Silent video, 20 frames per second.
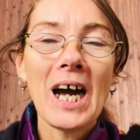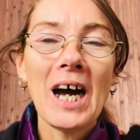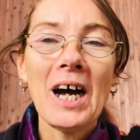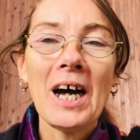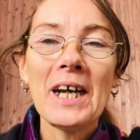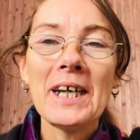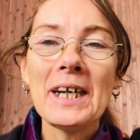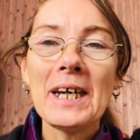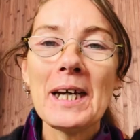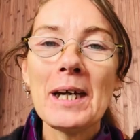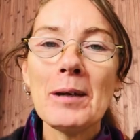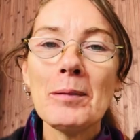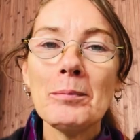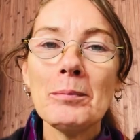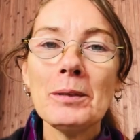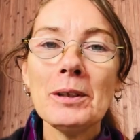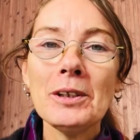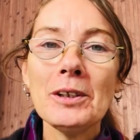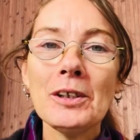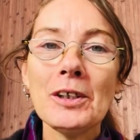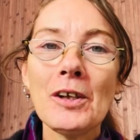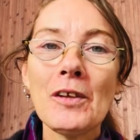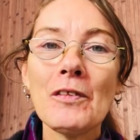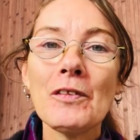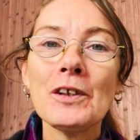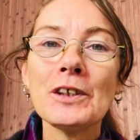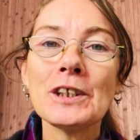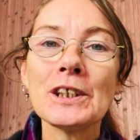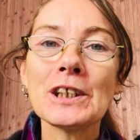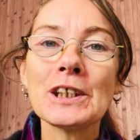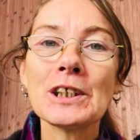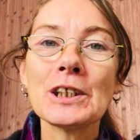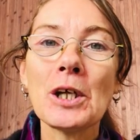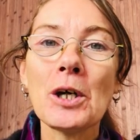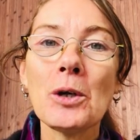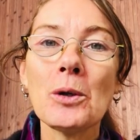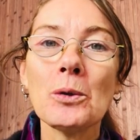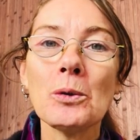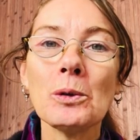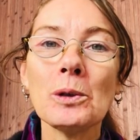I am the
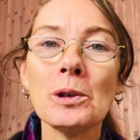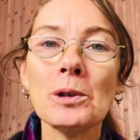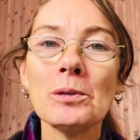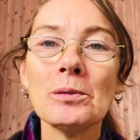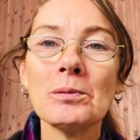soul.